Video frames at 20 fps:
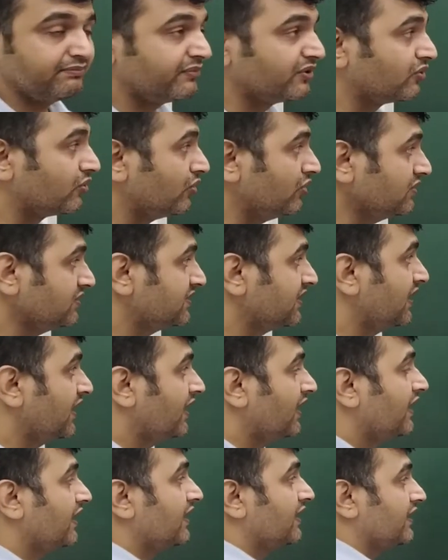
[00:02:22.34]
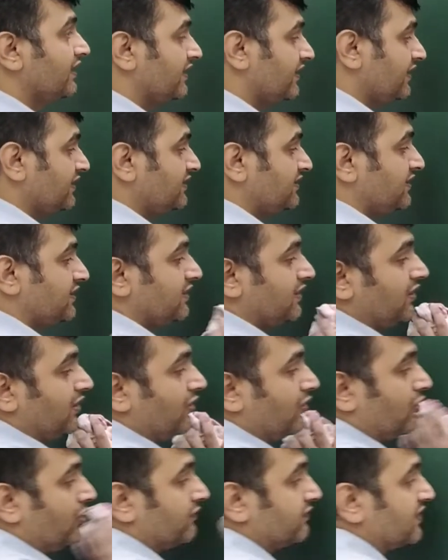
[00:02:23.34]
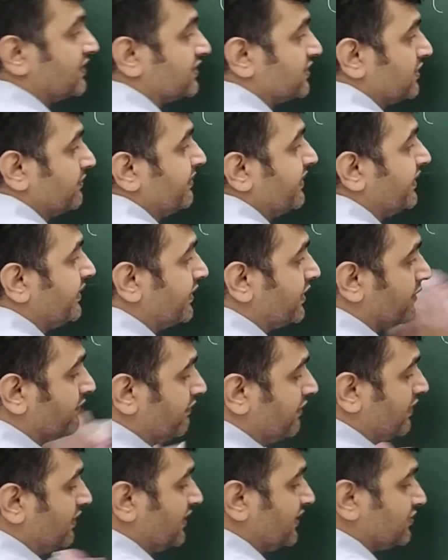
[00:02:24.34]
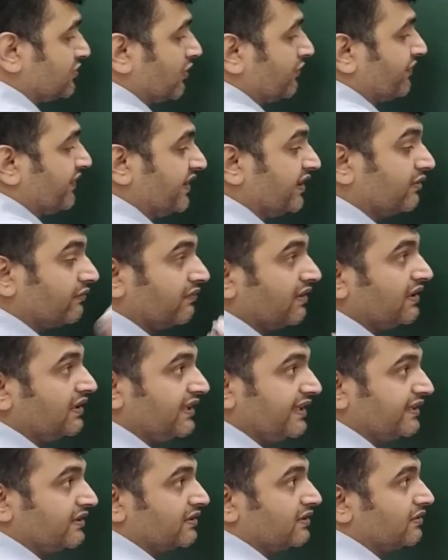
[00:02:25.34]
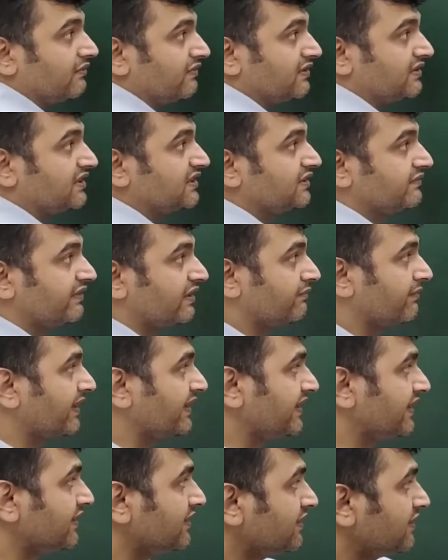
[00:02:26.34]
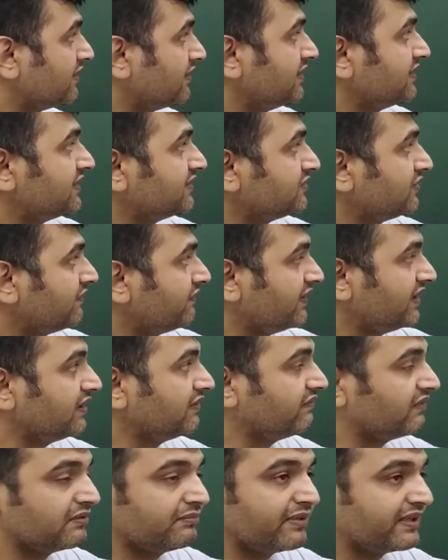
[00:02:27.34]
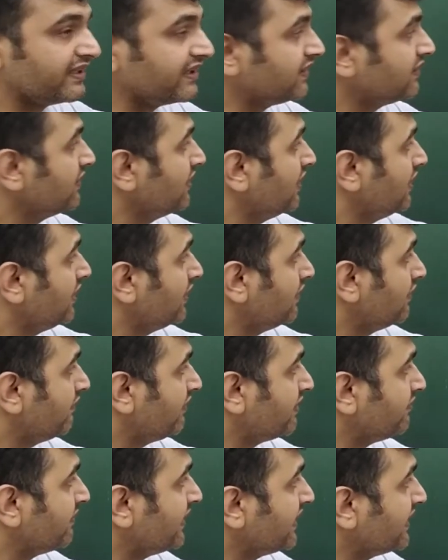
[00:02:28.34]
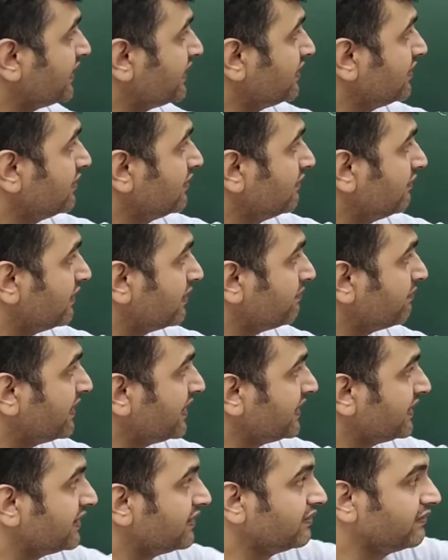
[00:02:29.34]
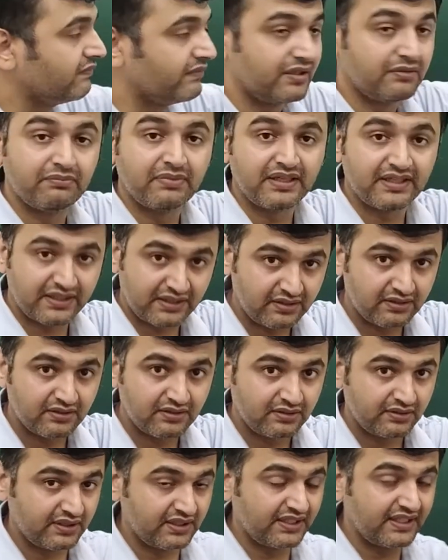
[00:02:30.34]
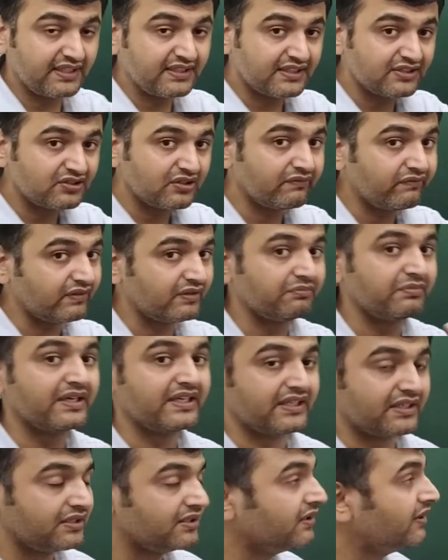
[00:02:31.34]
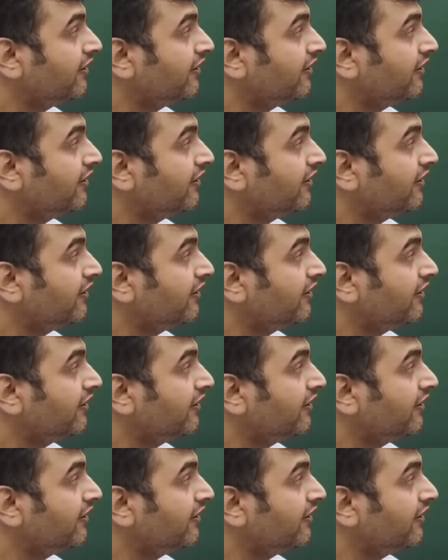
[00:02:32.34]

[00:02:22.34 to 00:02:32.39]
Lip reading: because each of the subinterval is of equal length, which is 1 by n. This is of length 1 by n, 1 by n, 1 by n, 1 by n. The length is of 1 by n.